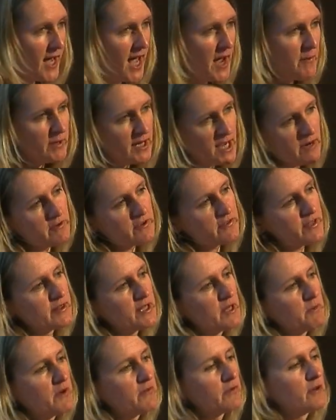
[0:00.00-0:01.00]
And when everything
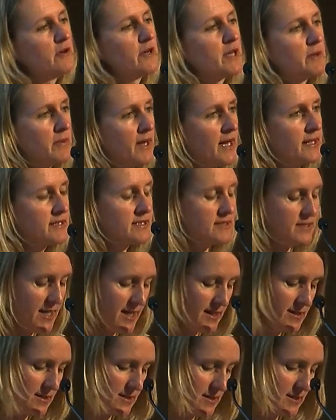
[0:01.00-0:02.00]
that we've learned about
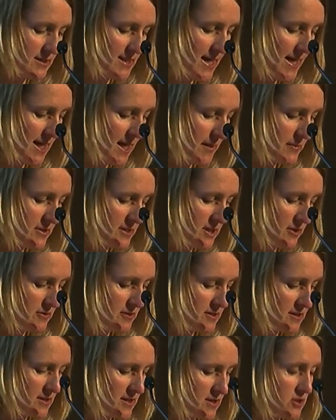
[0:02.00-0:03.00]
startups
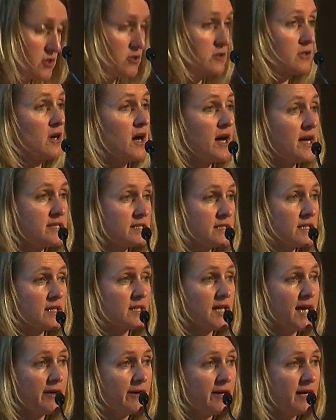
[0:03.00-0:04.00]
tells us that two guys in a
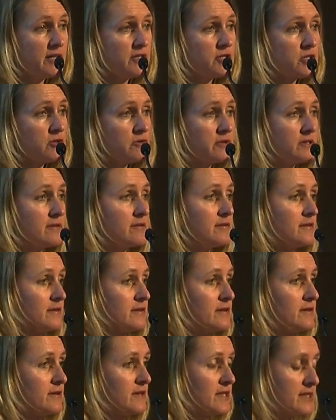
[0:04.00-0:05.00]
garage, or in
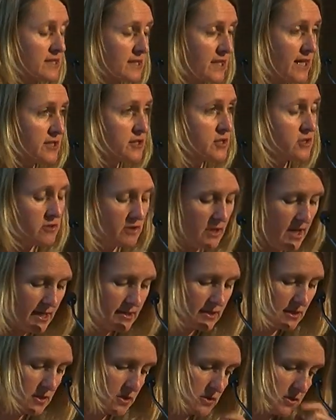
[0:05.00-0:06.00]
this case, two
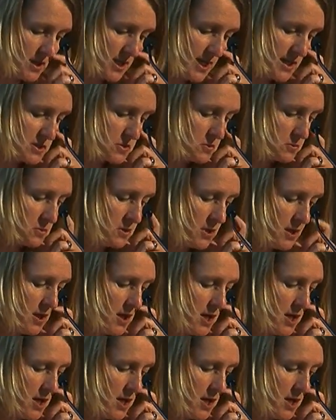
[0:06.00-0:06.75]
guys in Newcastle,